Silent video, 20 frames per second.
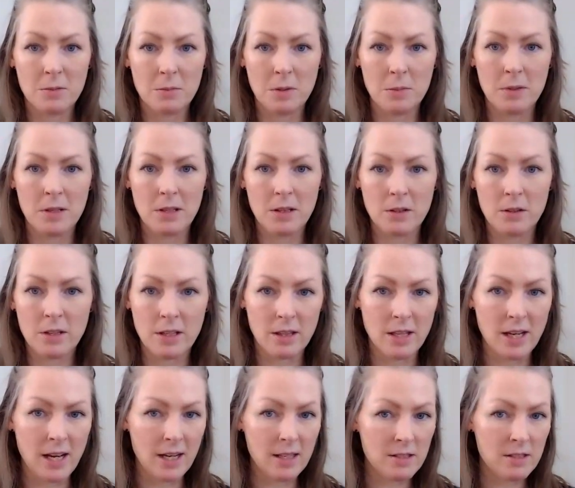Maybe look at
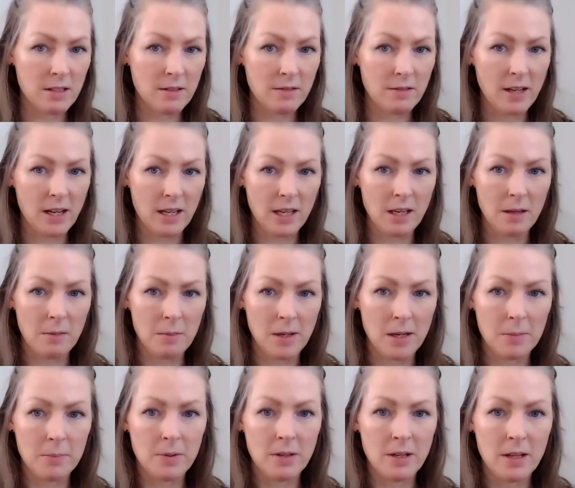that, see if that came
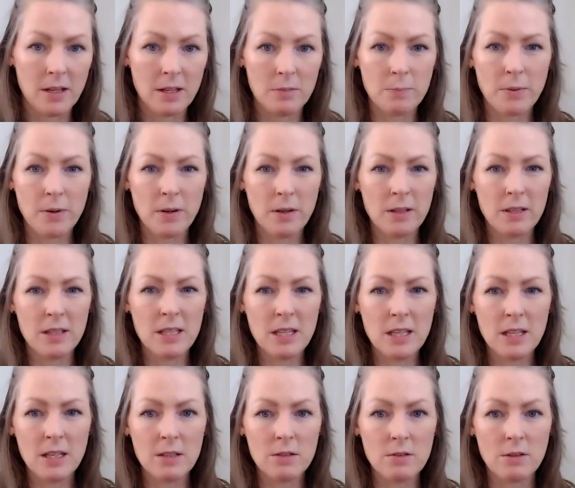up. It, it
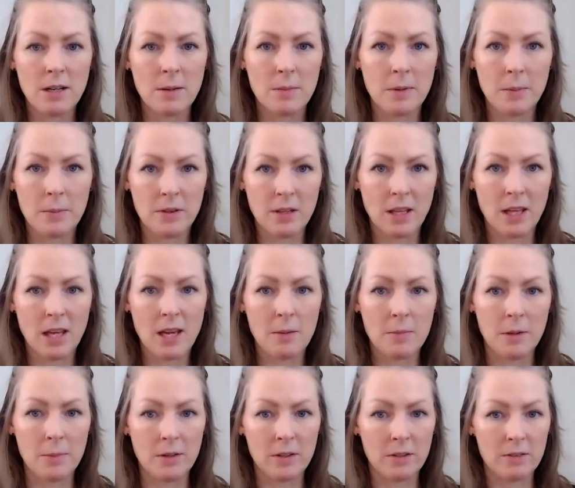needed to come up on the
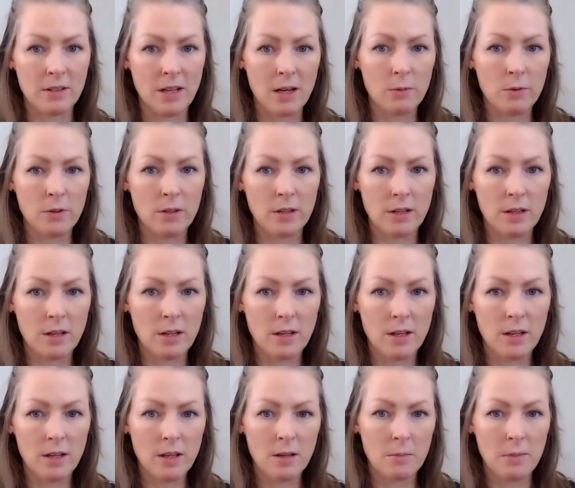camera because I wouldn't
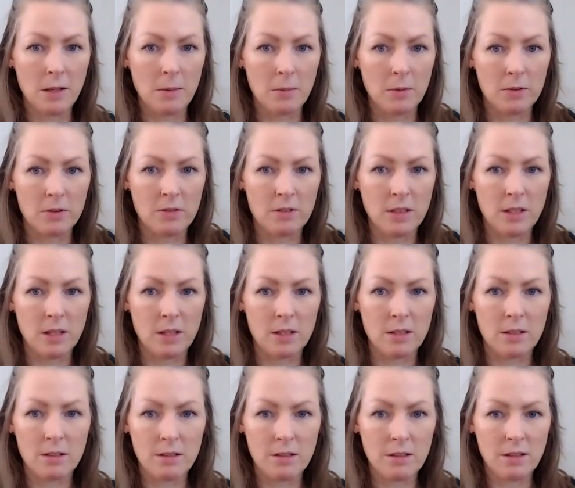be able to see it
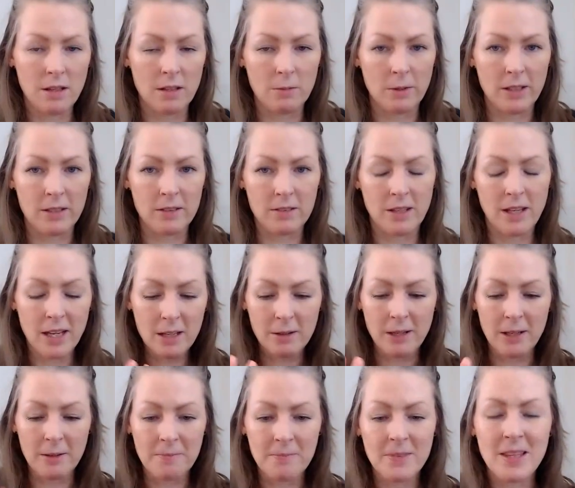otherwise.
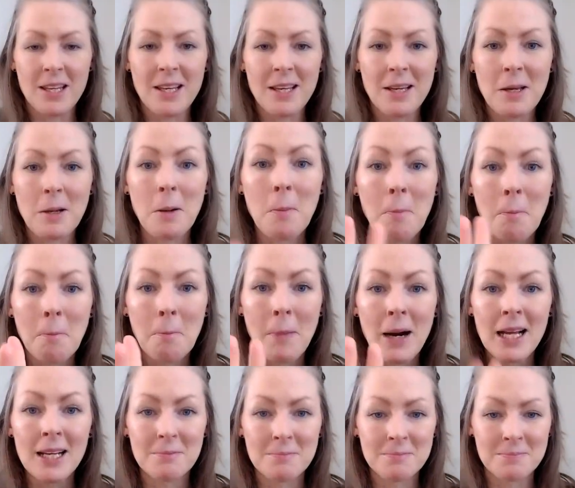Anyway, bye.